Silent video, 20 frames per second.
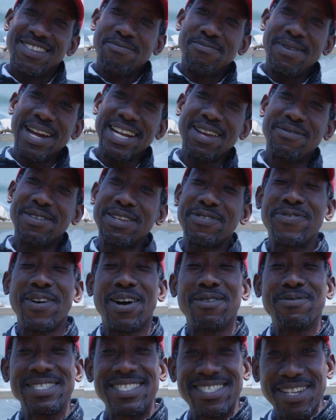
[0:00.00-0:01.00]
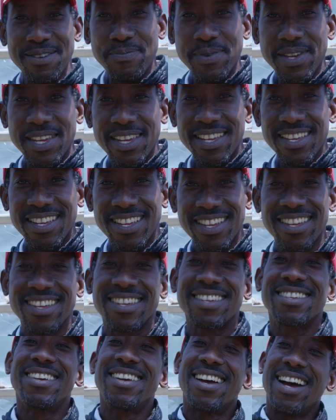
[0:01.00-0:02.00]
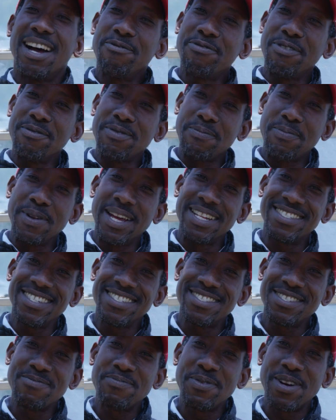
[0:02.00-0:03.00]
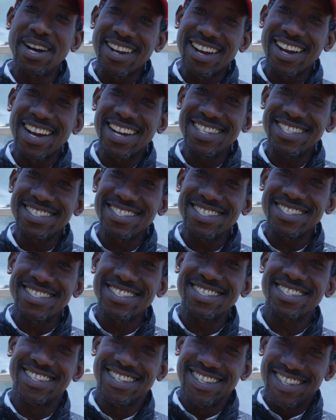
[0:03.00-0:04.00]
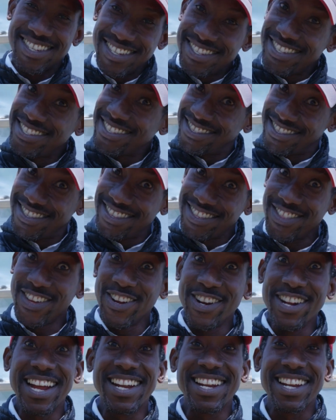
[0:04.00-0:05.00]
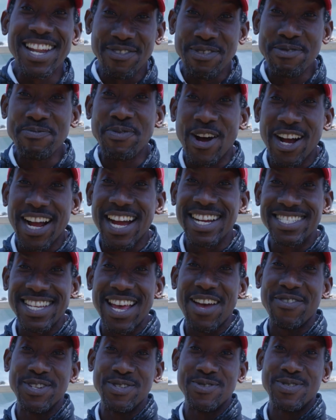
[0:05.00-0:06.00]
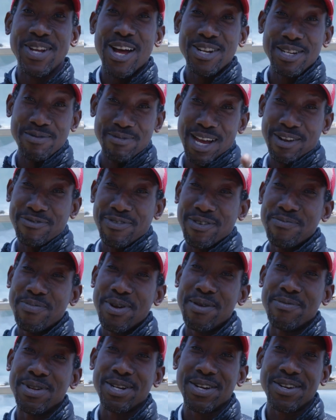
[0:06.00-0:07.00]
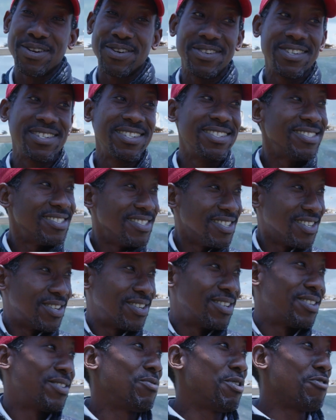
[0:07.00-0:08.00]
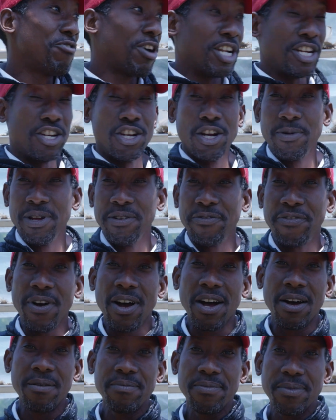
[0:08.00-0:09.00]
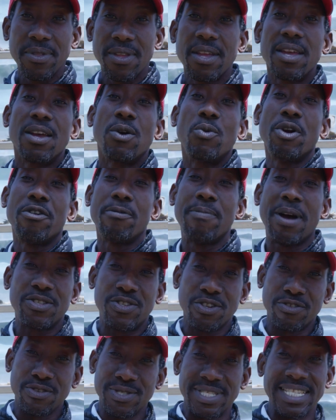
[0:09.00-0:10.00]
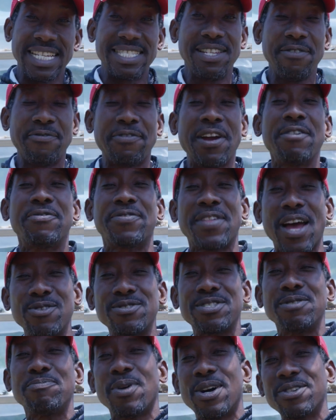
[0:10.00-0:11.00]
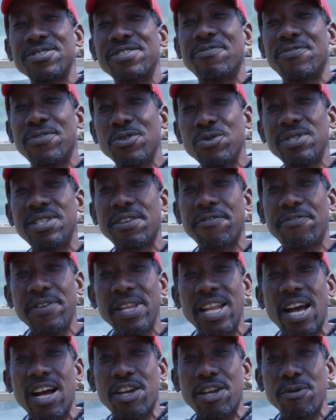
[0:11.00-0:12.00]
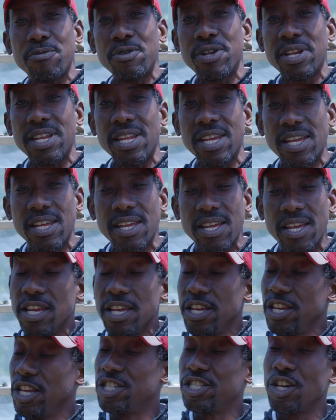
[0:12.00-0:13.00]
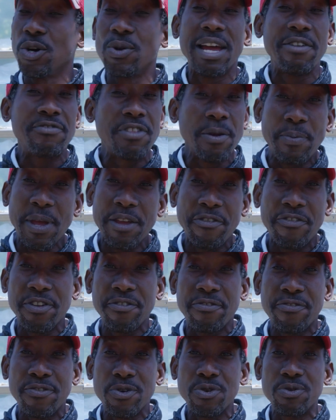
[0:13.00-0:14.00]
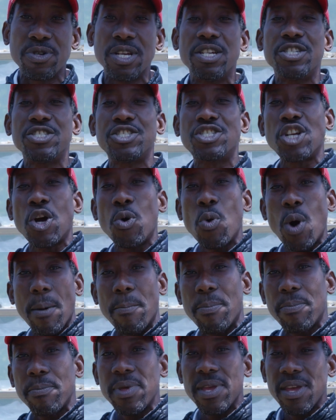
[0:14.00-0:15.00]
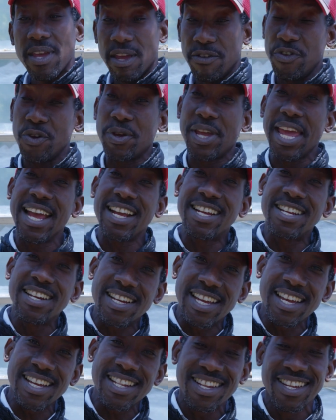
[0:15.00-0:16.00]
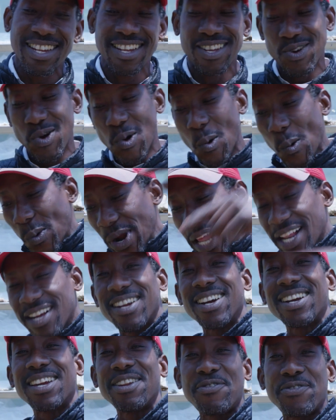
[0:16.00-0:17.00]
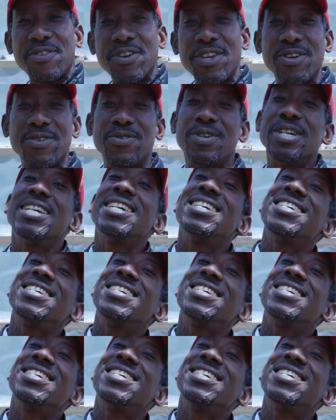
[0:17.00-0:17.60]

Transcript: My name is Farmer Chippy. I'm from the Plantation Park Heights, 3811 Park Heights Avenue, down the block from Pemico. We run an urban farm. We're about to grow 65,000 pounds of food to feed our community. You don't have to pay for the food. Show up. If you can't cook it, we'll cook it for you.